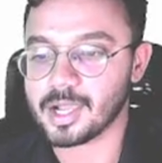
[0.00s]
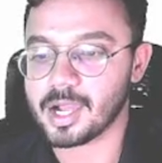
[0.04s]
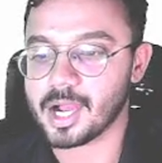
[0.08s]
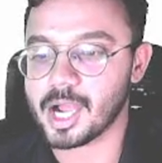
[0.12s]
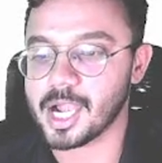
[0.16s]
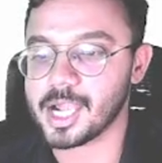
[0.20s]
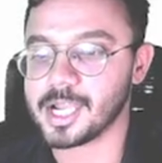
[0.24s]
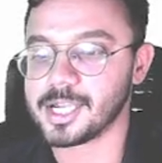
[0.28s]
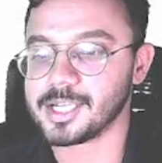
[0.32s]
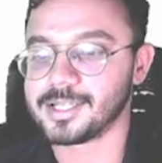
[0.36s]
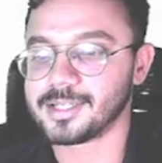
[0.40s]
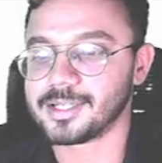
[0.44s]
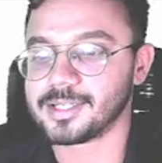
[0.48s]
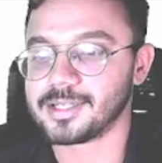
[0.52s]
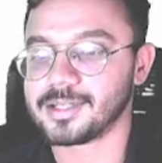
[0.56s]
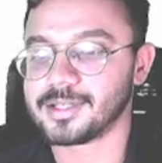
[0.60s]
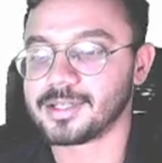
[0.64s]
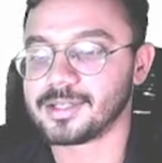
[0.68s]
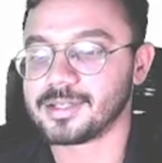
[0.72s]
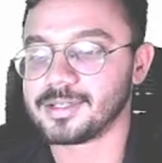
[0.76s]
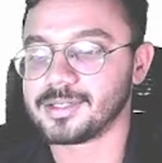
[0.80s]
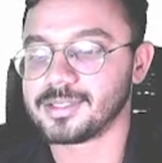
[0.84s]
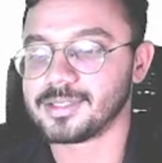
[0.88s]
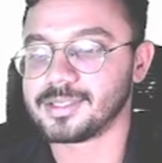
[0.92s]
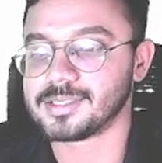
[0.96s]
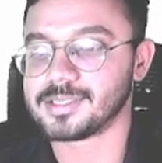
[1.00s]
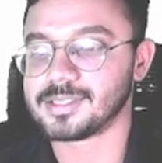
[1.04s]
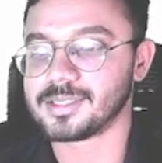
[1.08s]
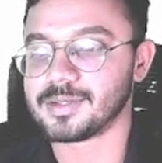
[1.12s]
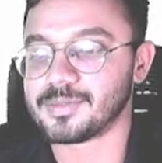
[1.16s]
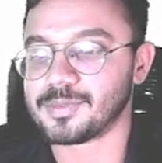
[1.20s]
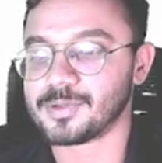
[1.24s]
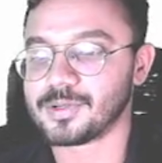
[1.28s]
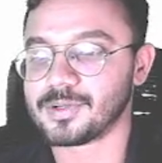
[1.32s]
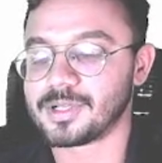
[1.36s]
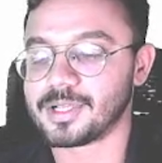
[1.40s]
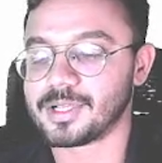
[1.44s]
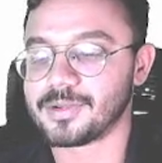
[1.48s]
And this is
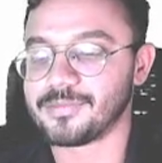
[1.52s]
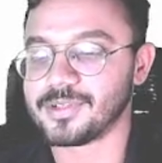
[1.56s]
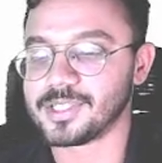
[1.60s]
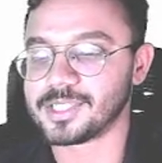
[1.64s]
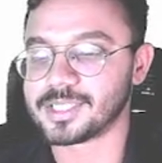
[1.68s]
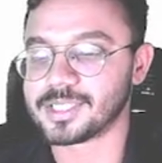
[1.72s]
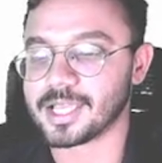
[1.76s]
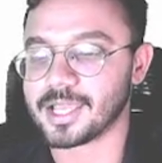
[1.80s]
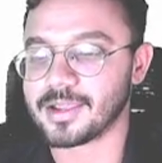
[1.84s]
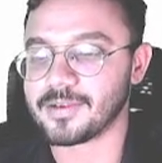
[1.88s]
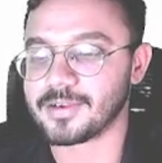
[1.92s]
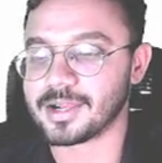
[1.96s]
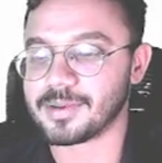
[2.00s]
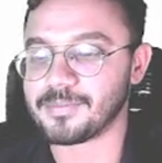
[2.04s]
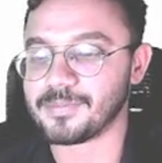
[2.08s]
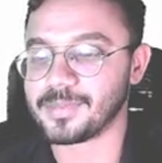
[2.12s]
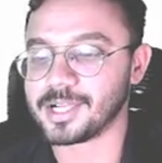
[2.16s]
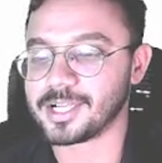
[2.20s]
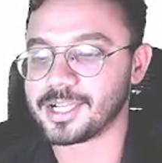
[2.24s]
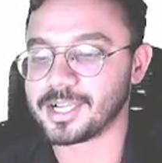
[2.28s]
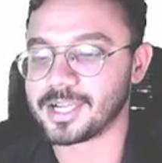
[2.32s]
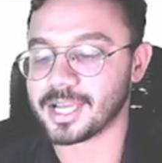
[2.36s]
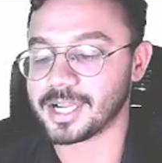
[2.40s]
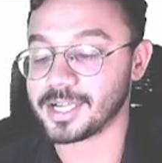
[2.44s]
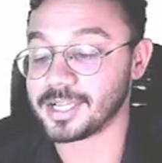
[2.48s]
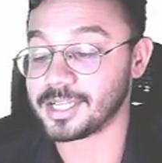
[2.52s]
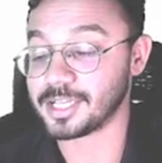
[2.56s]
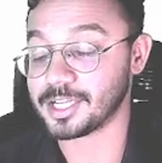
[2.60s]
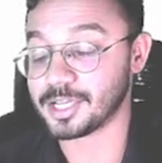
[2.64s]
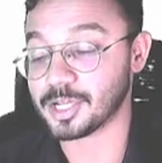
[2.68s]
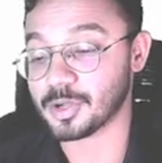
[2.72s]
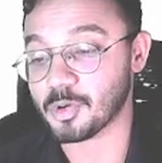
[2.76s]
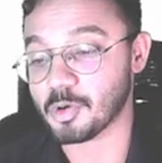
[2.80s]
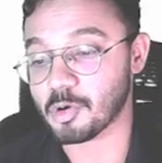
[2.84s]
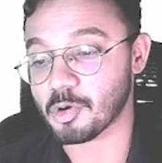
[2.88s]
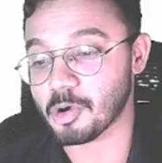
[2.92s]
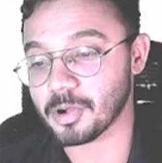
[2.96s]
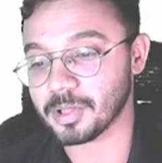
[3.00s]
about which I have completed until
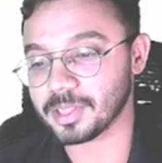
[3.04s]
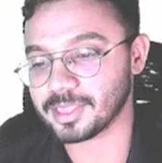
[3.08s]
now all